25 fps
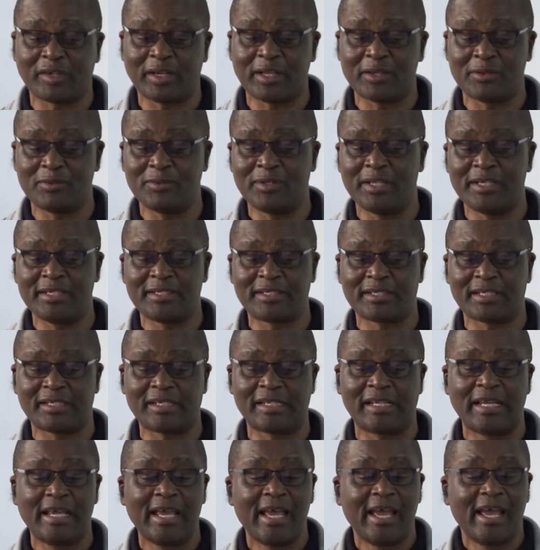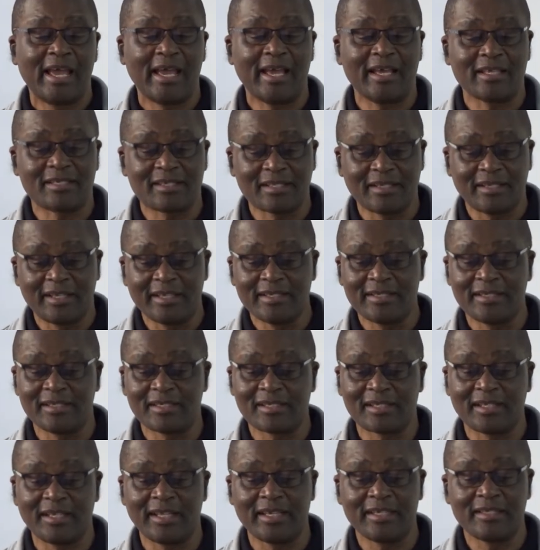regulation as
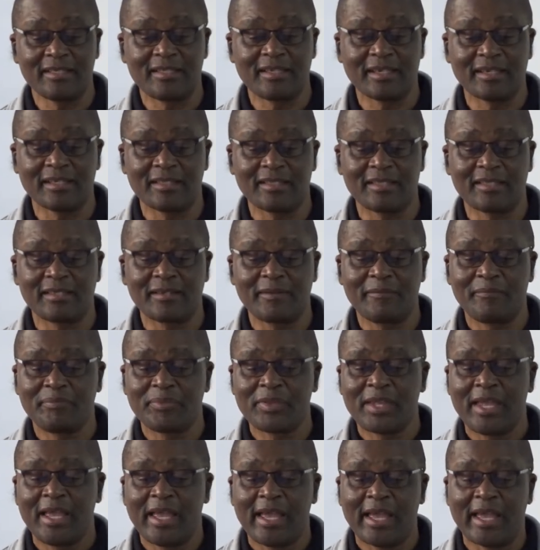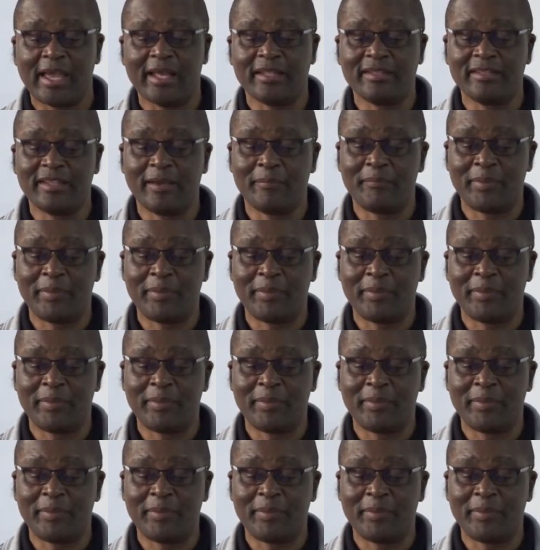legislated. And the